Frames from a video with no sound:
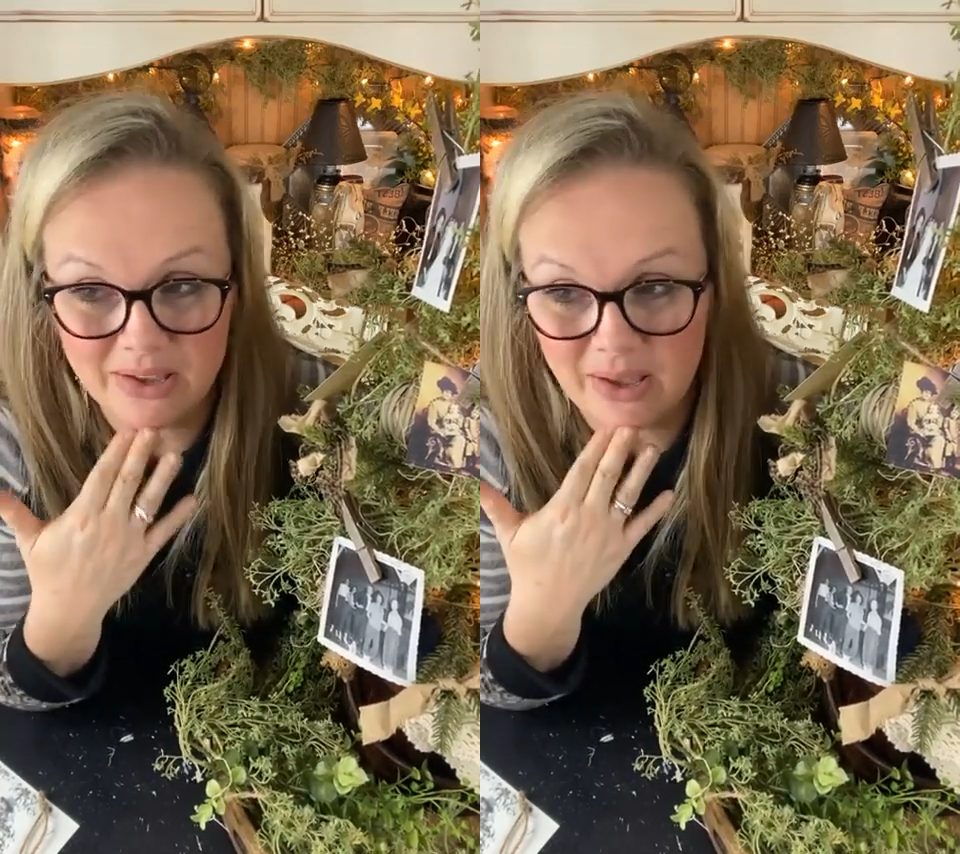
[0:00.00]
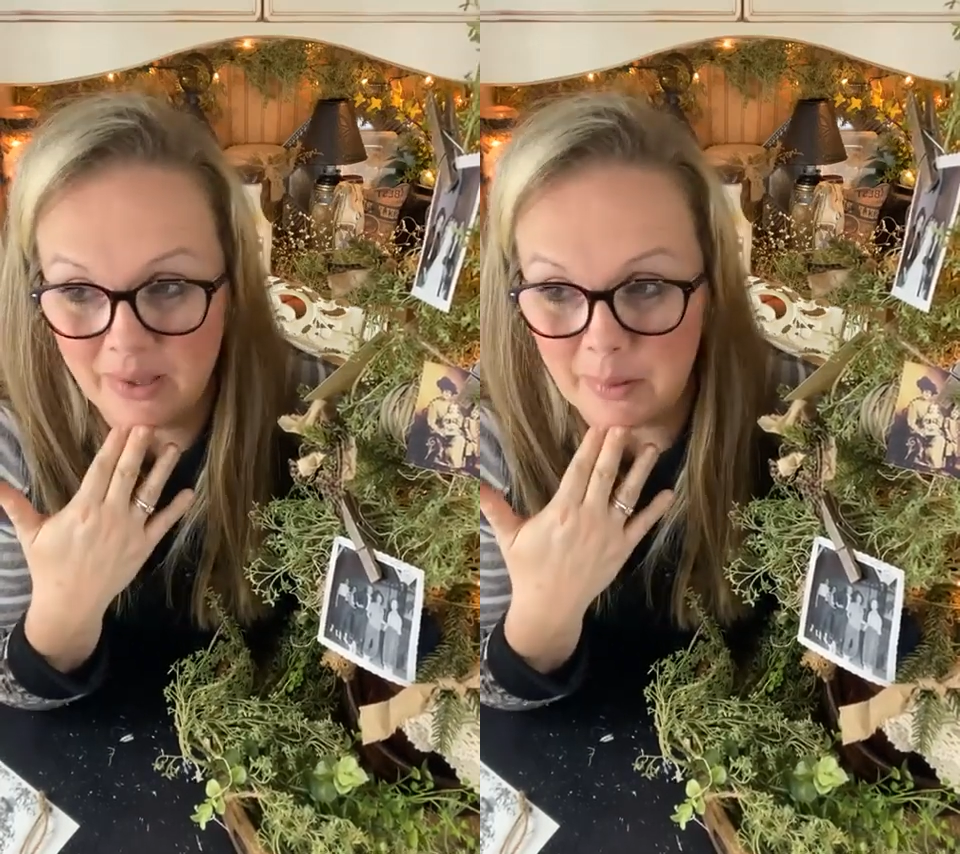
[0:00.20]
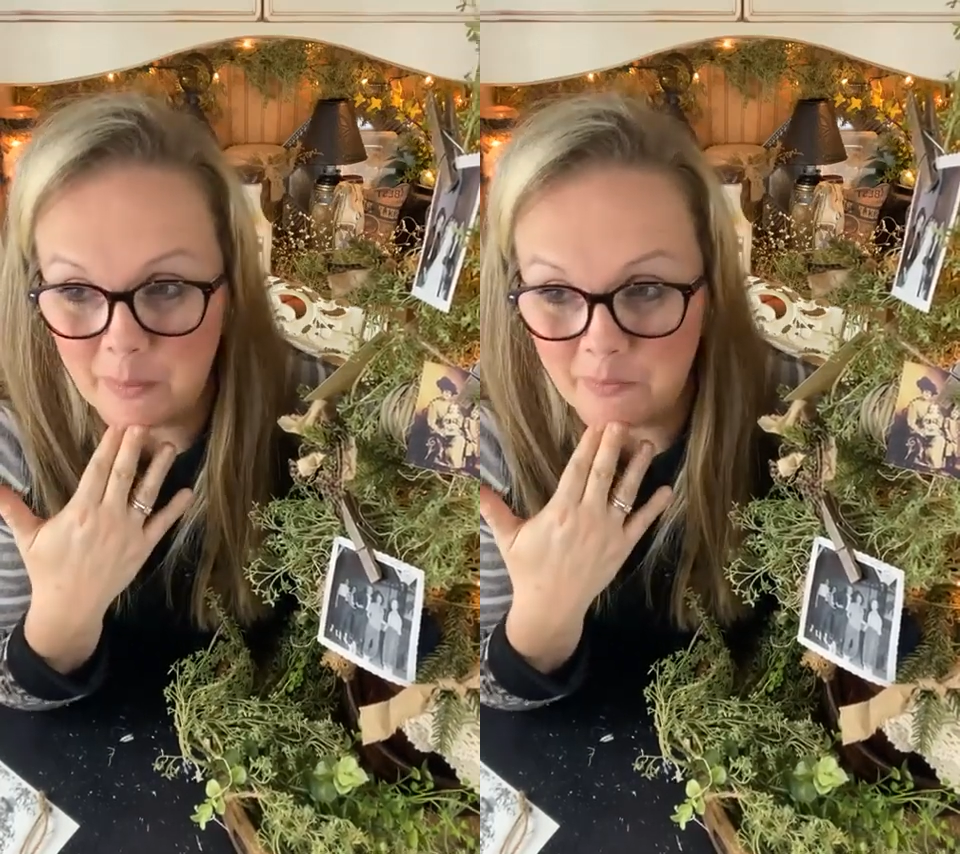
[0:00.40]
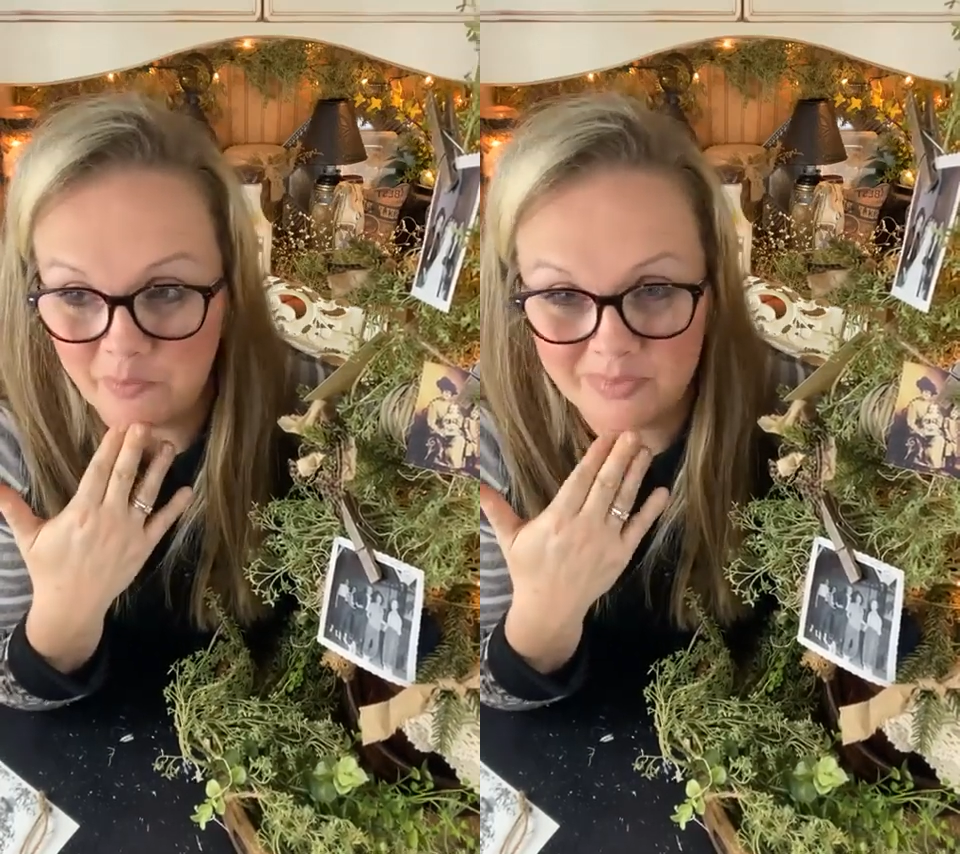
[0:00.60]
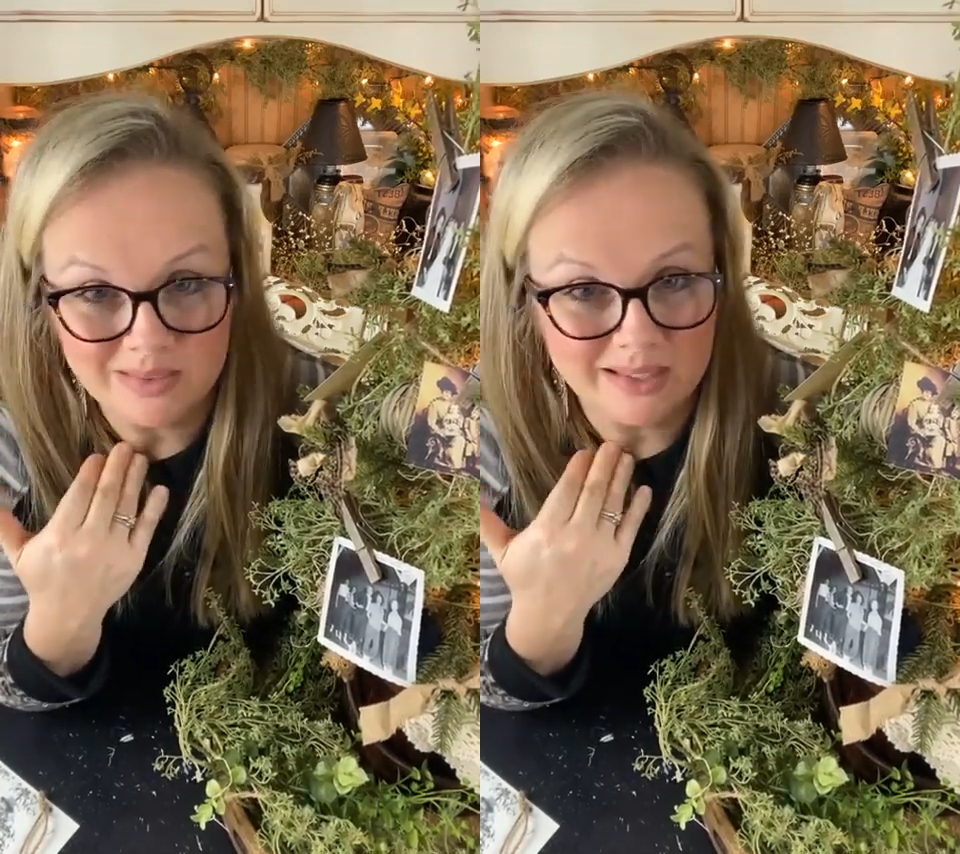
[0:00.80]
run
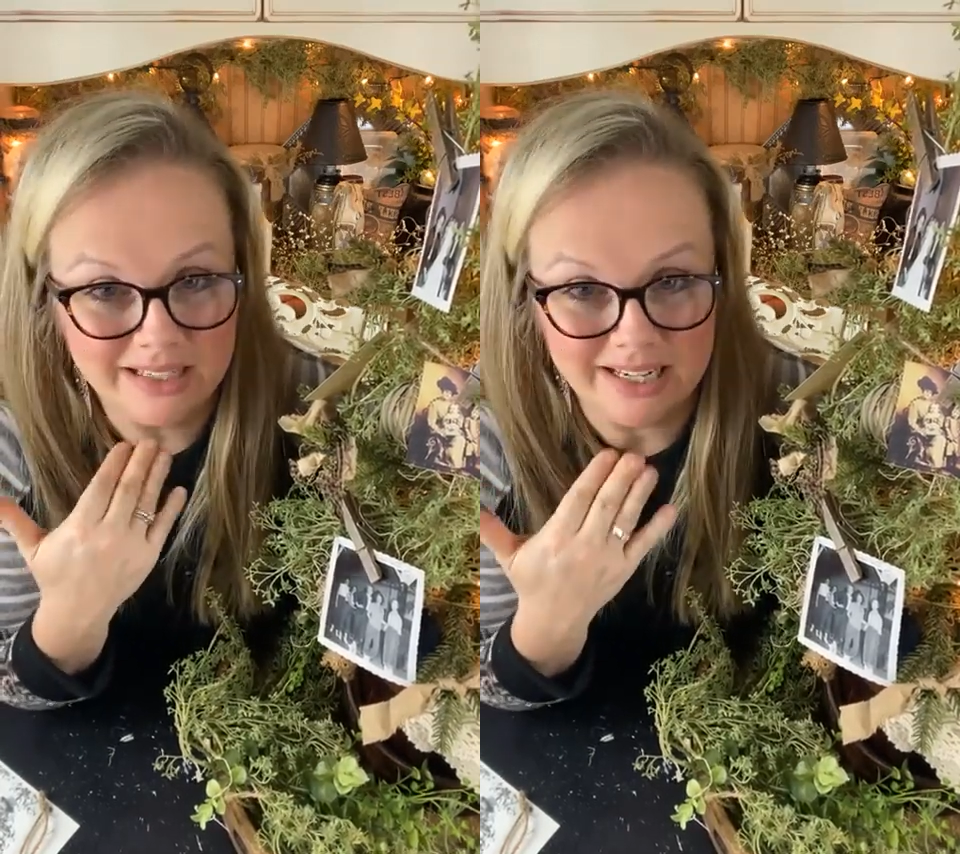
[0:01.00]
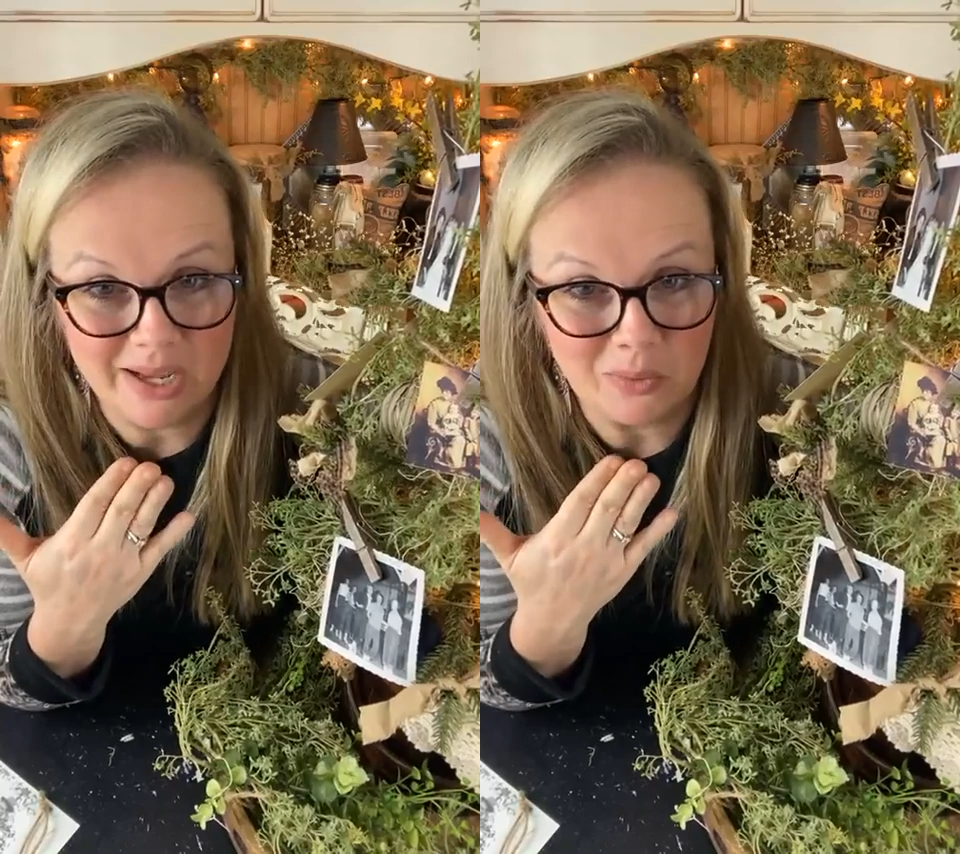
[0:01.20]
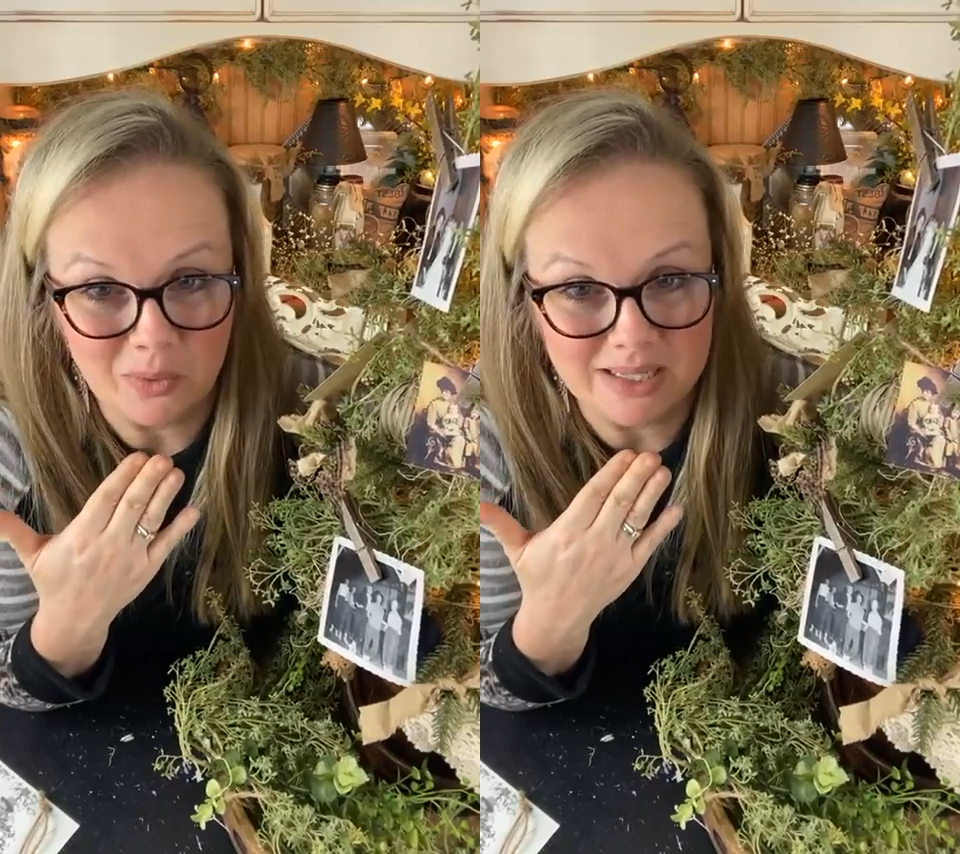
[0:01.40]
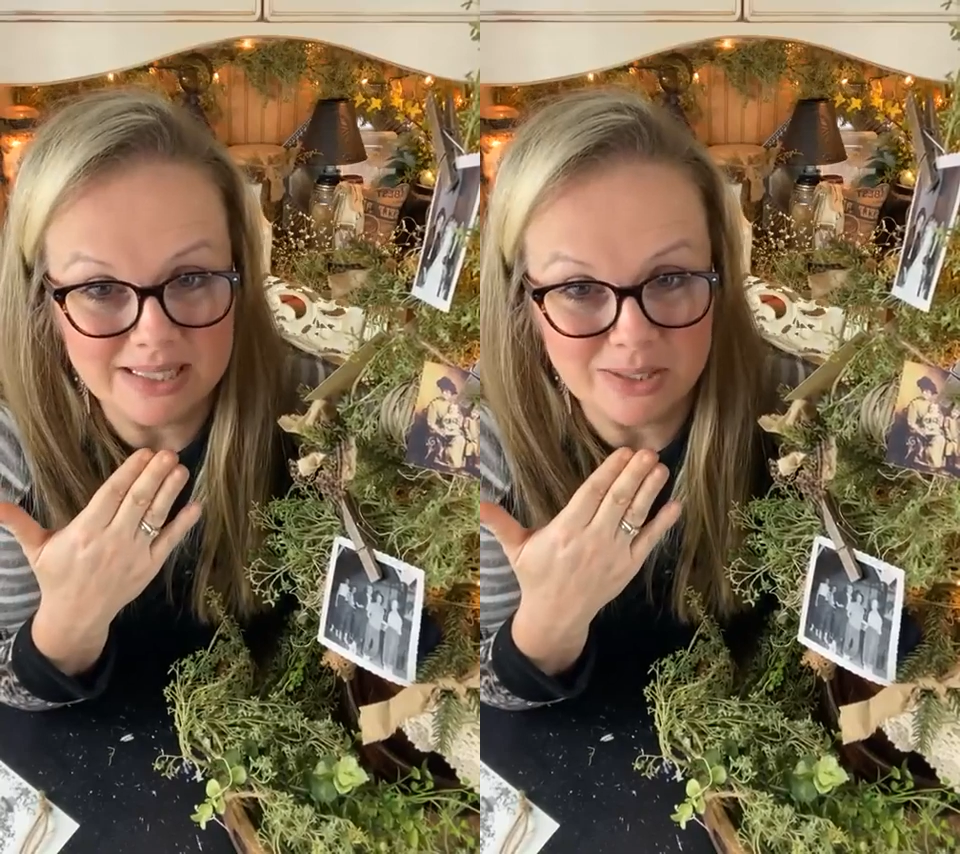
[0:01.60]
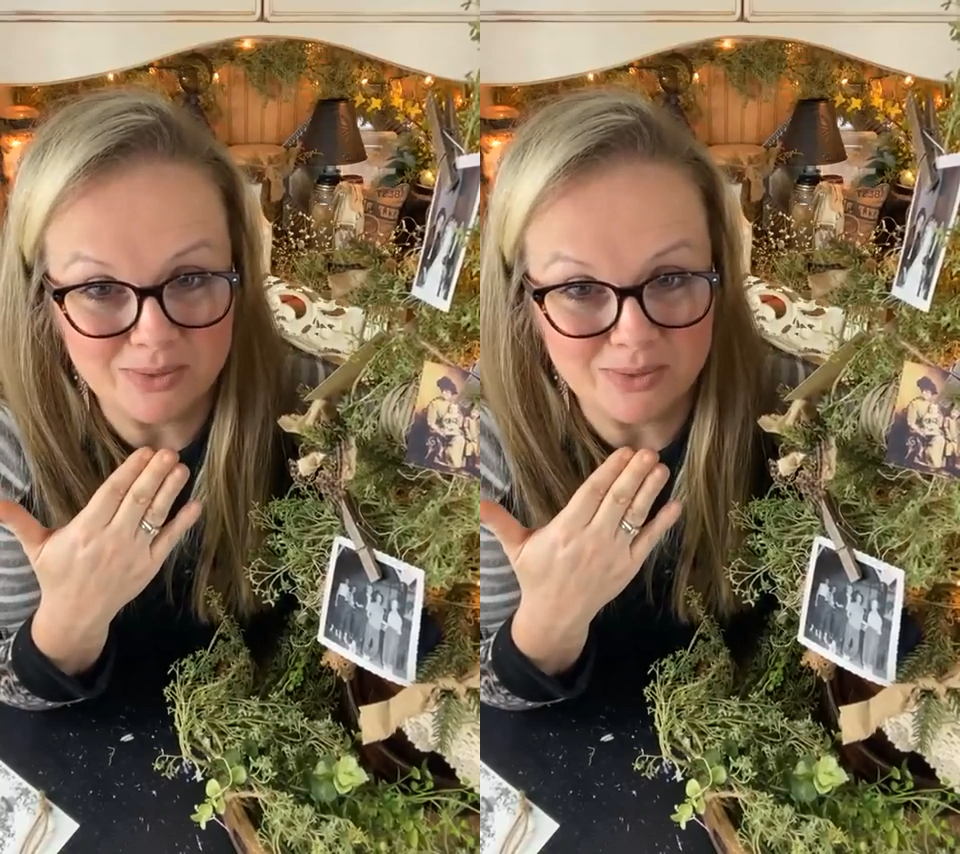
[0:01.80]
to the